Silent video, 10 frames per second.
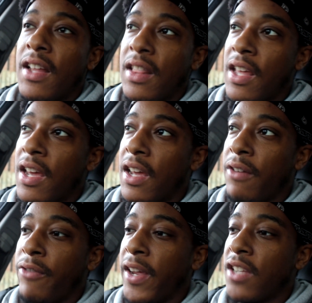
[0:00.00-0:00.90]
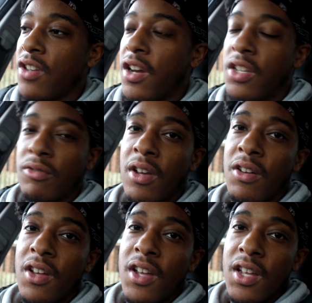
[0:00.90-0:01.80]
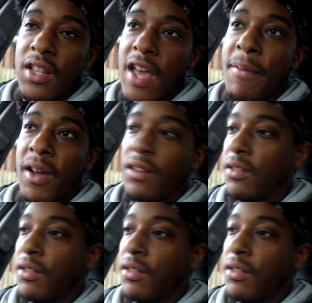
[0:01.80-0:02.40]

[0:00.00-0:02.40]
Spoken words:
the thing is on as well. The airbag,